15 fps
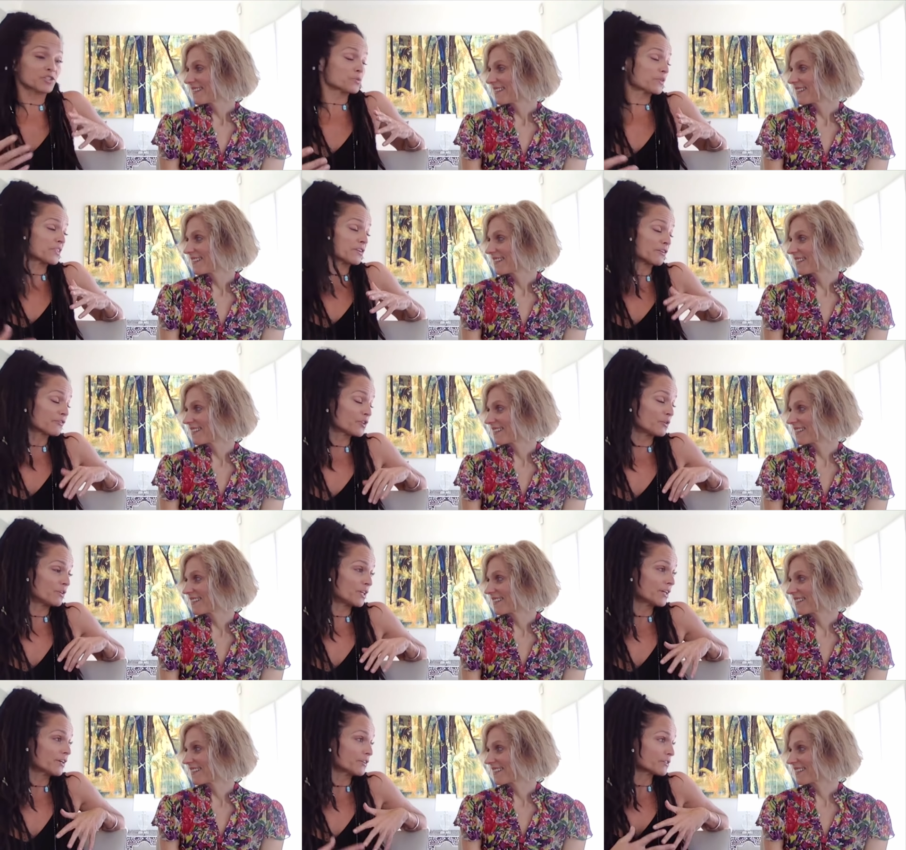Speaker 1: just within a few
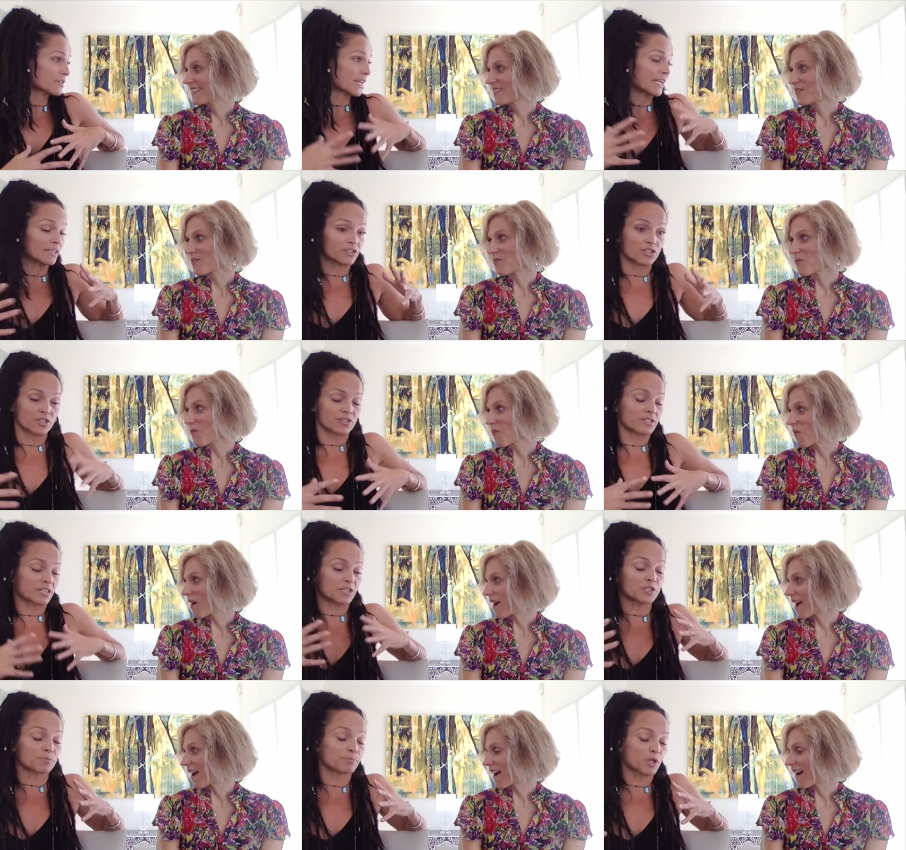years. Like it's just
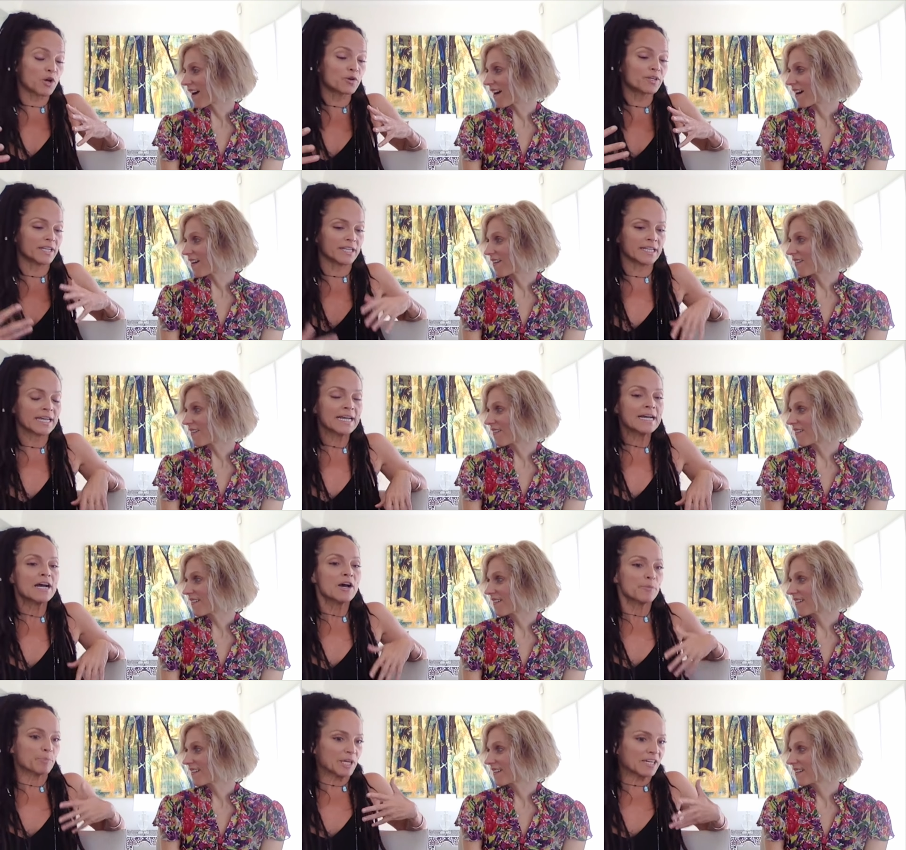exploded
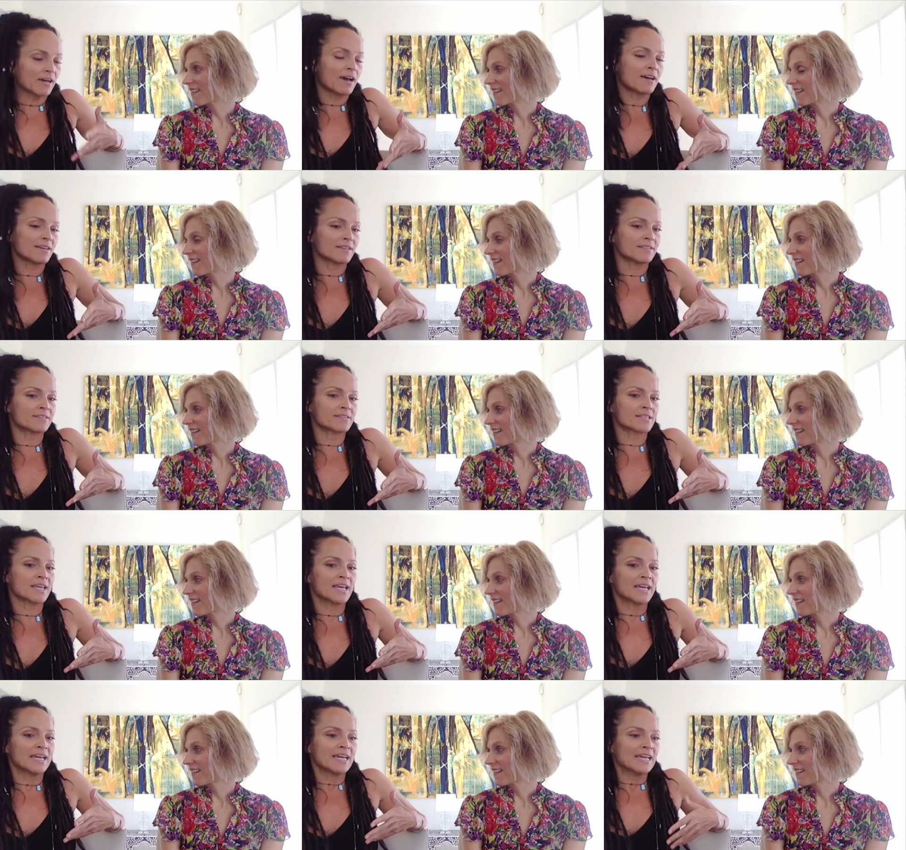because
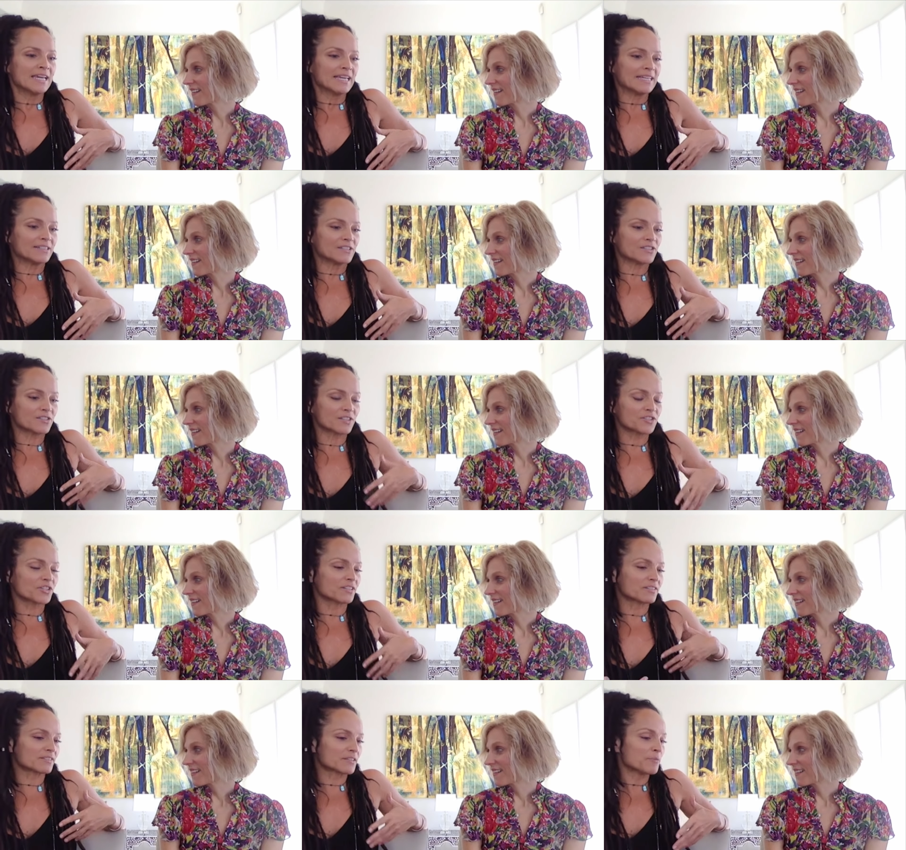it's such
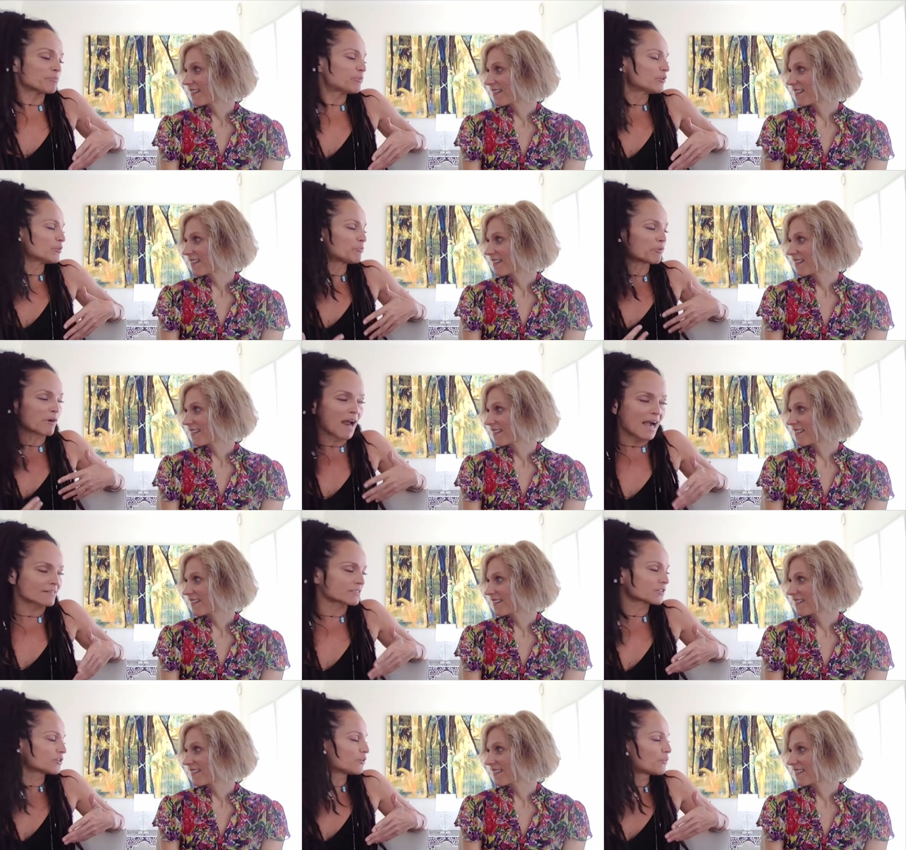a simple,
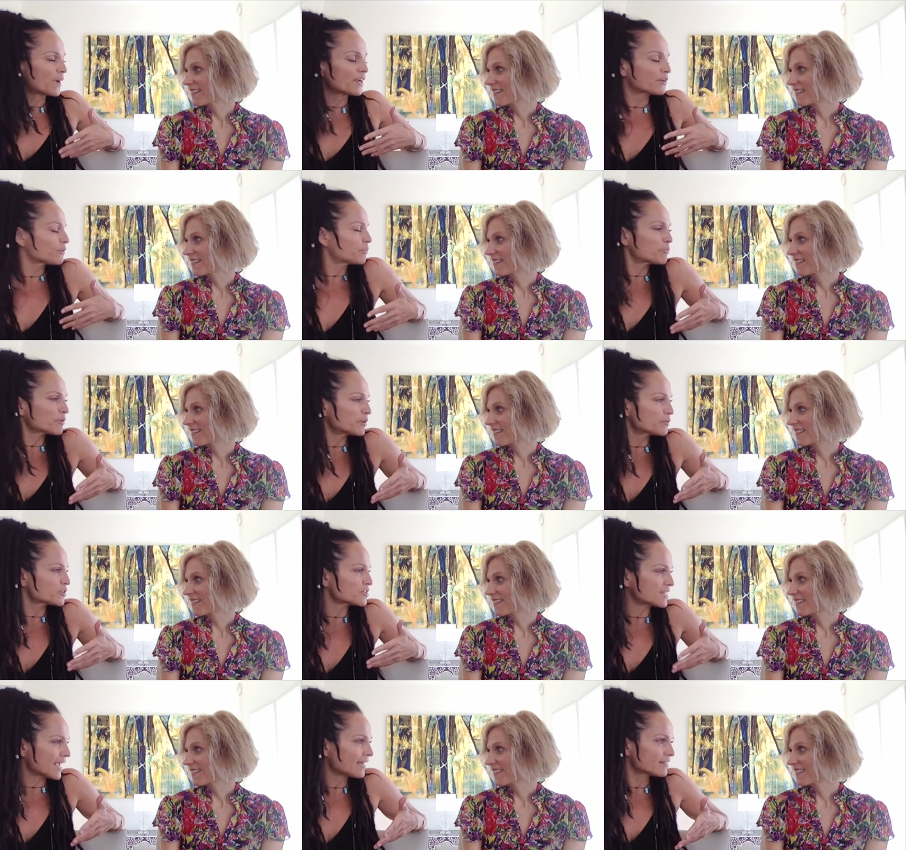practical way to
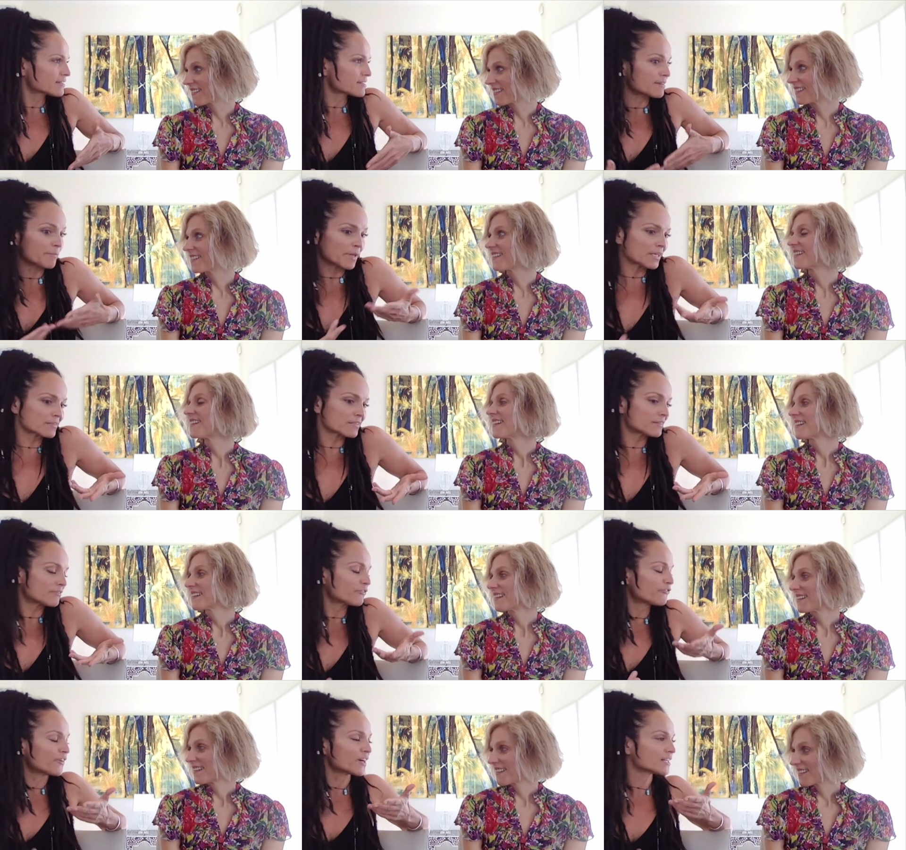approach dance that makes
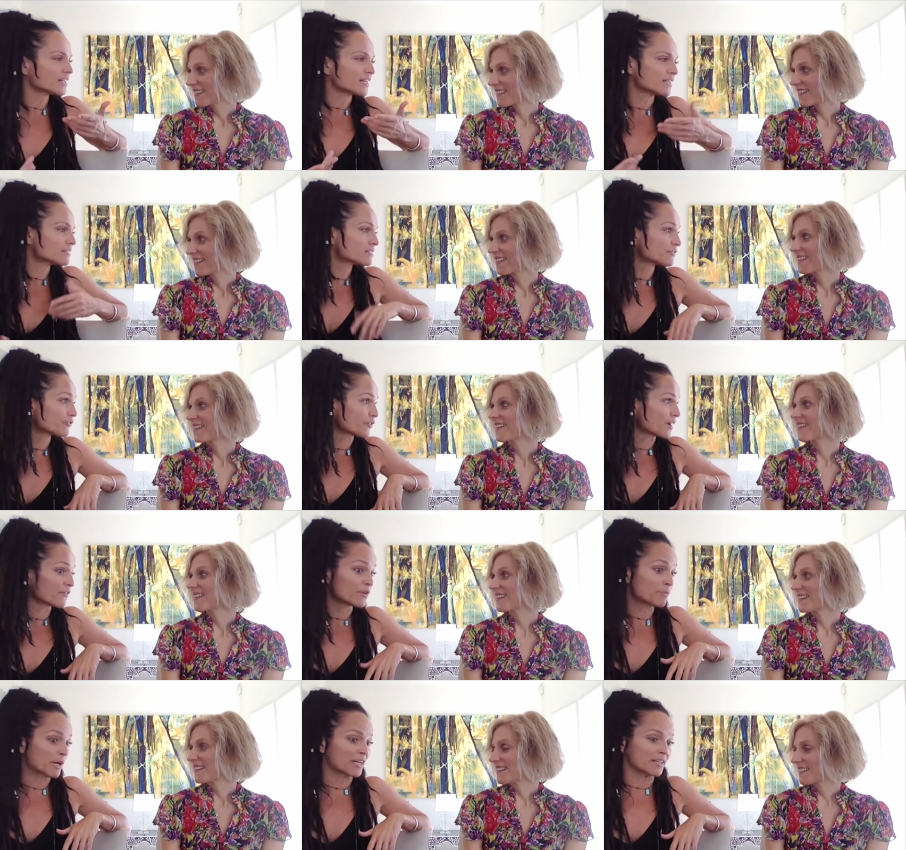it fun and easy for
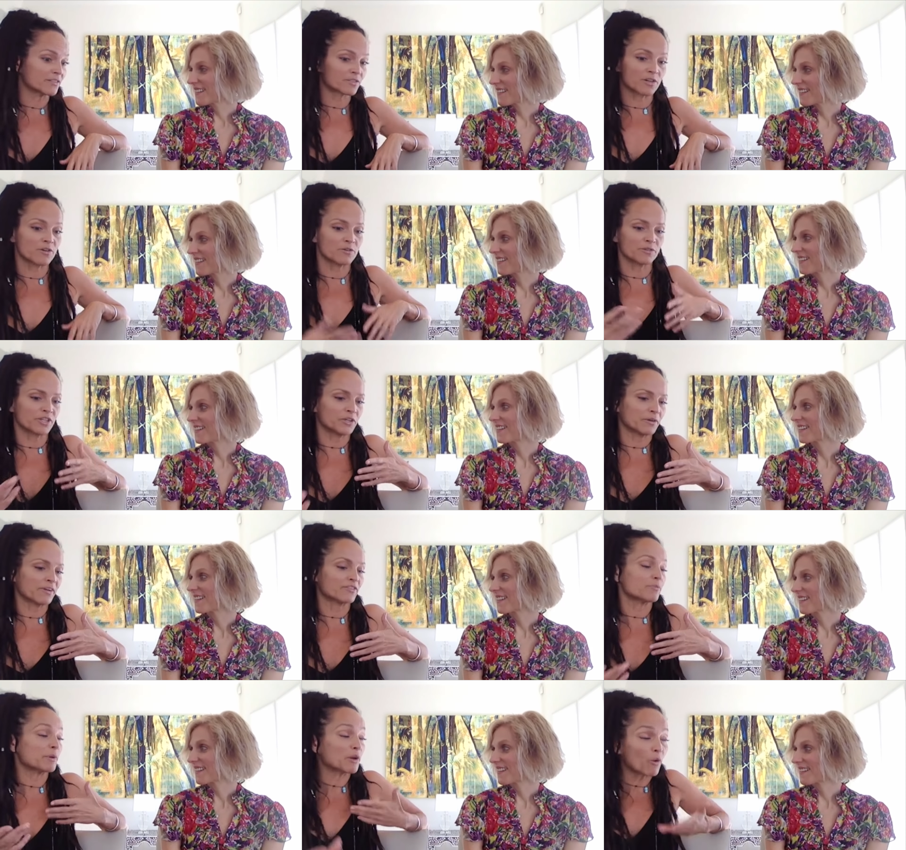everybody. So you don't have to be